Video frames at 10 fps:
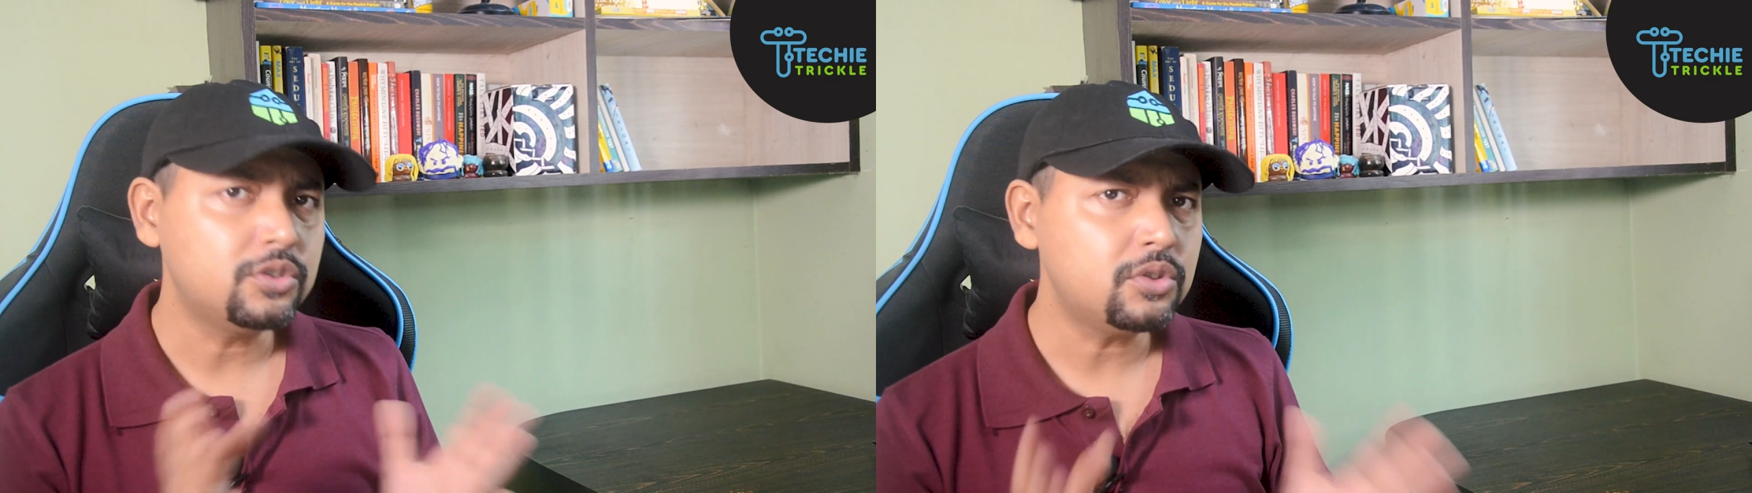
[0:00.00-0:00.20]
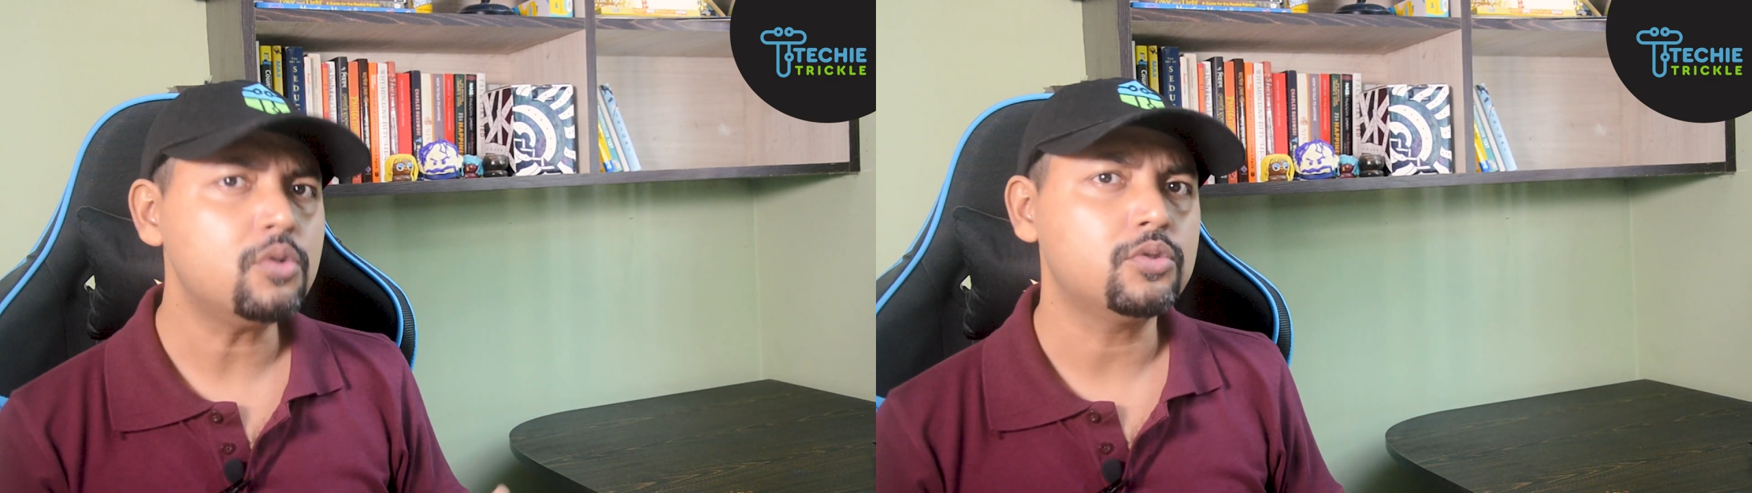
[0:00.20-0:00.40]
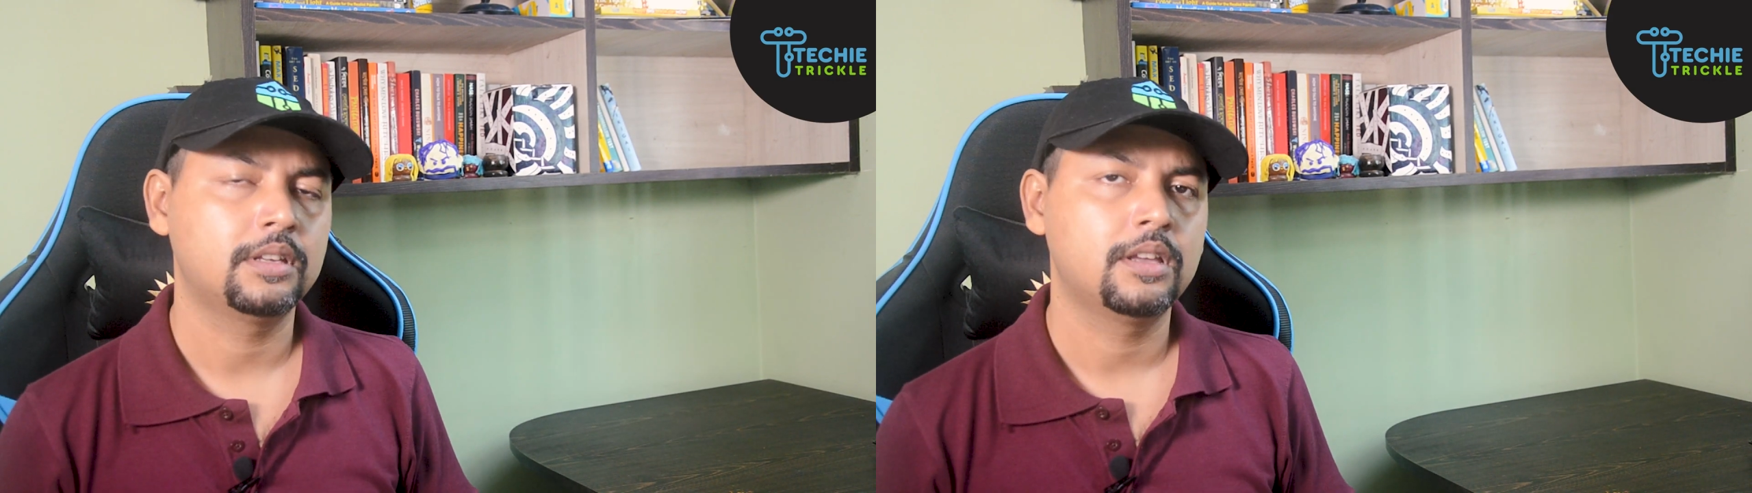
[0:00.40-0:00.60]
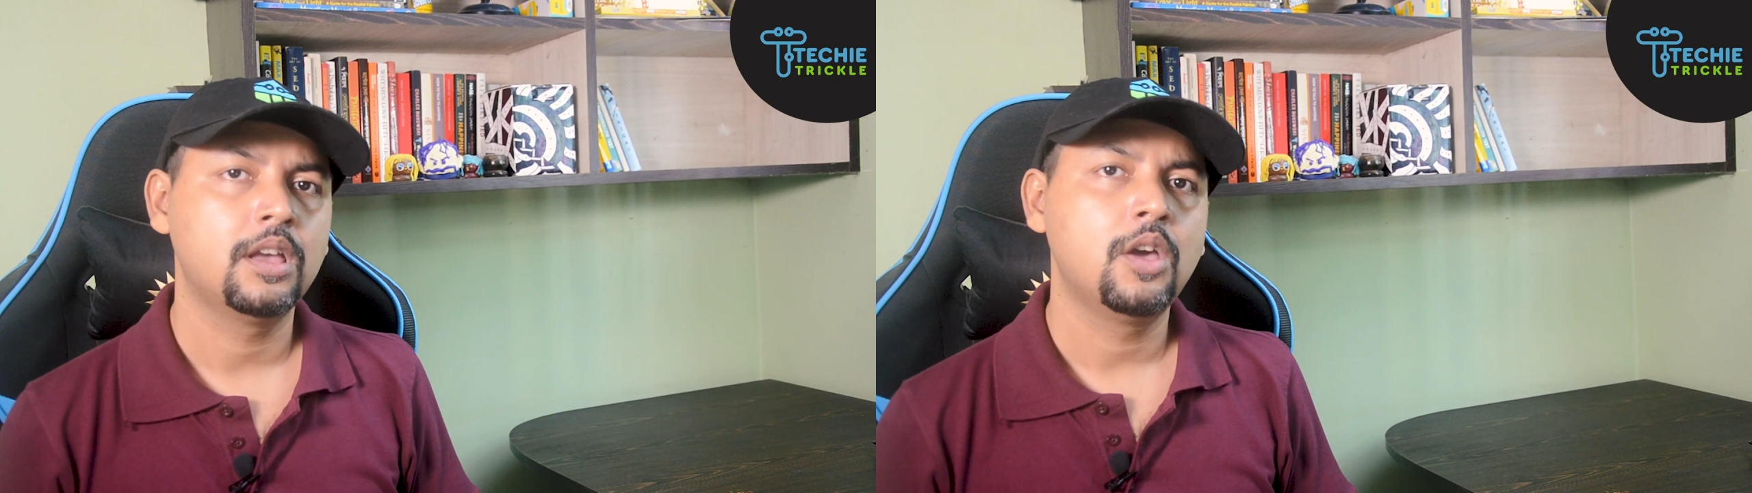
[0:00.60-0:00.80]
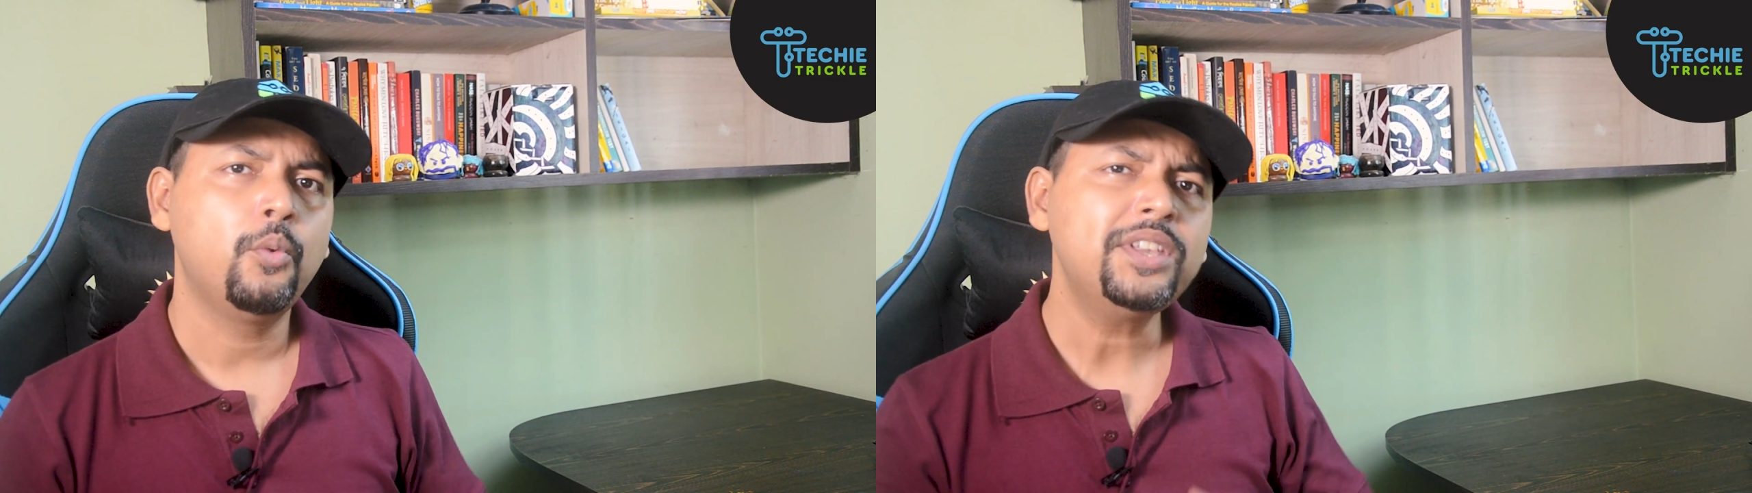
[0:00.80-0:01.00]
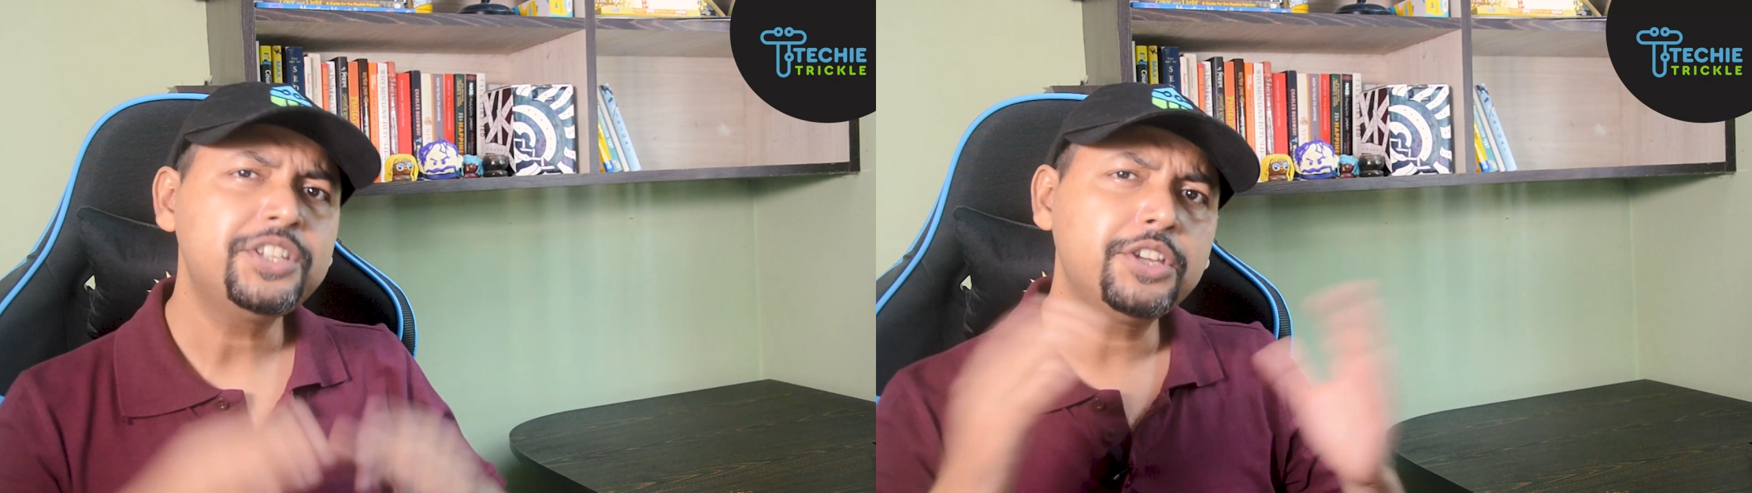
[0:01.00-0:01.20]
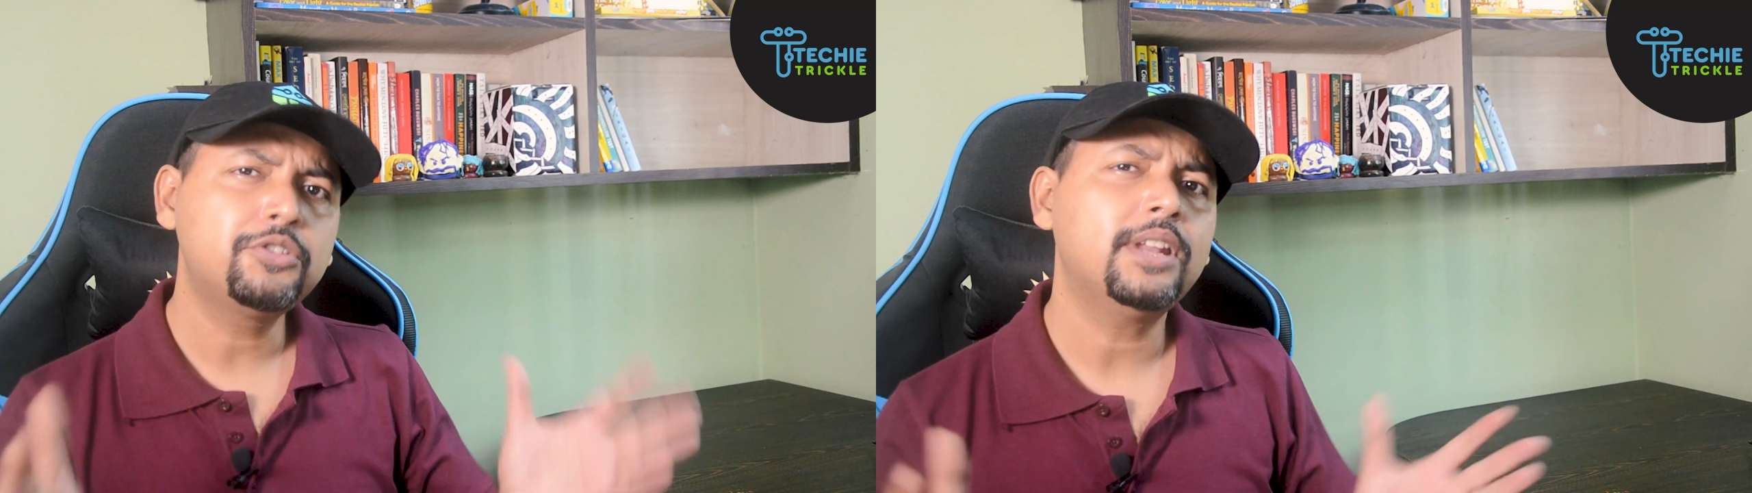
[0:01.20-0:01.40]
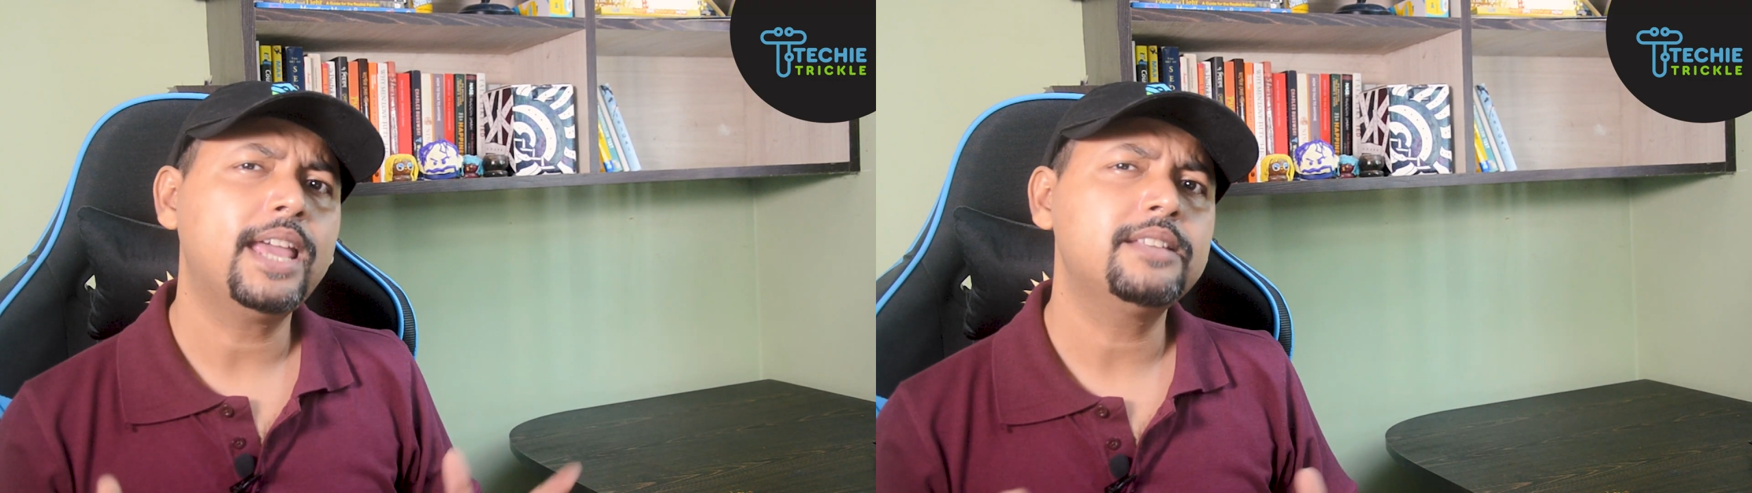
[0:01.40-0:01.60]
those which
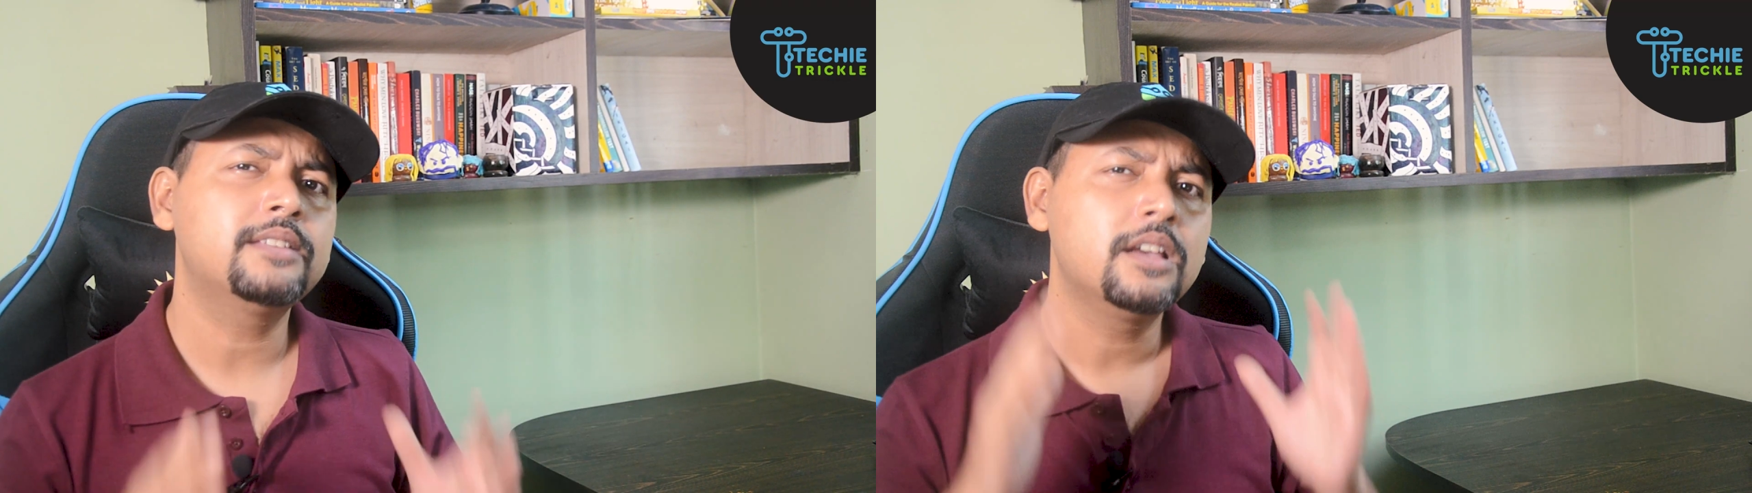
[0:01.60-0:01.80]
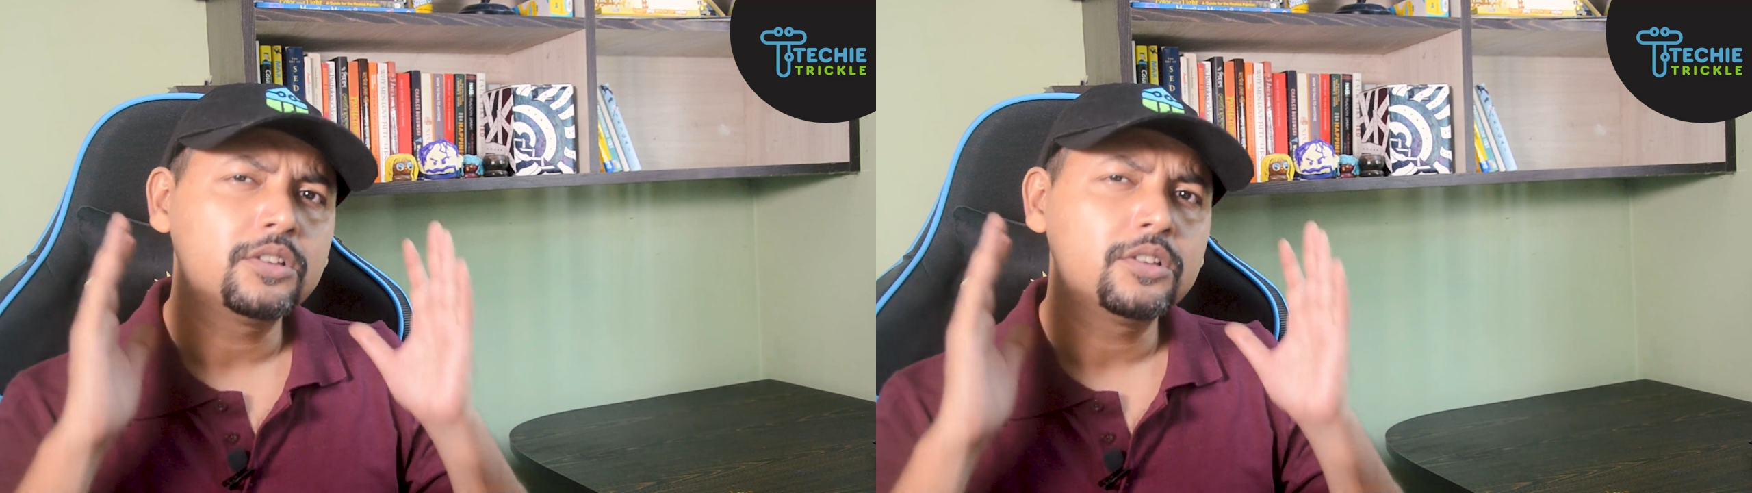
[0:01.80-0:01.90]
utilize